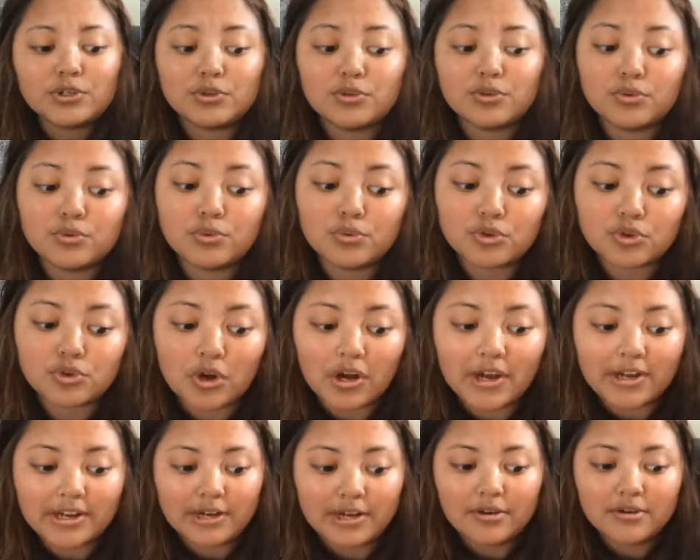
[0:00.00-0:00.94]
do
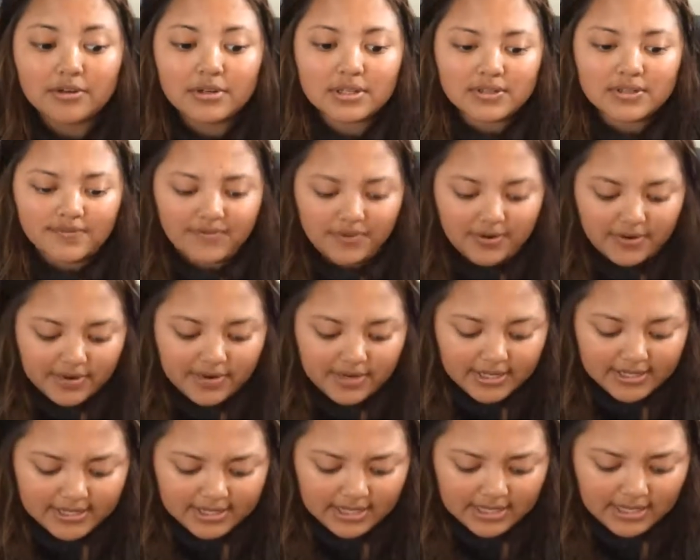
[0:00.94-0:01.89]
try it out. It's very
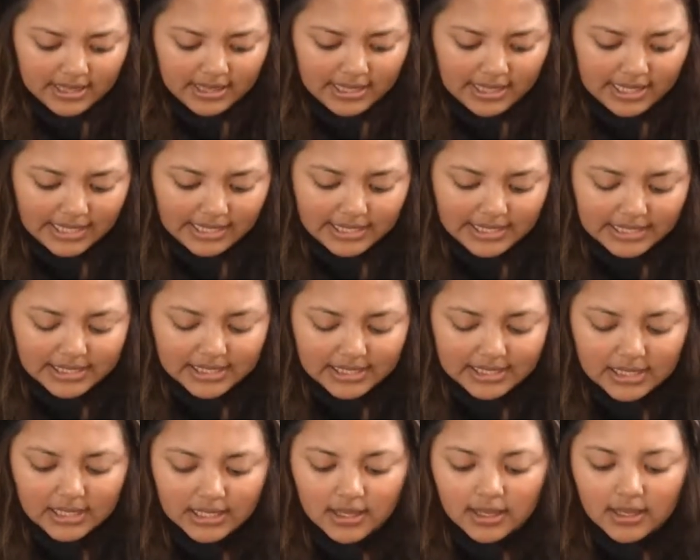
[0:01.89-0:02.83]
nice and light.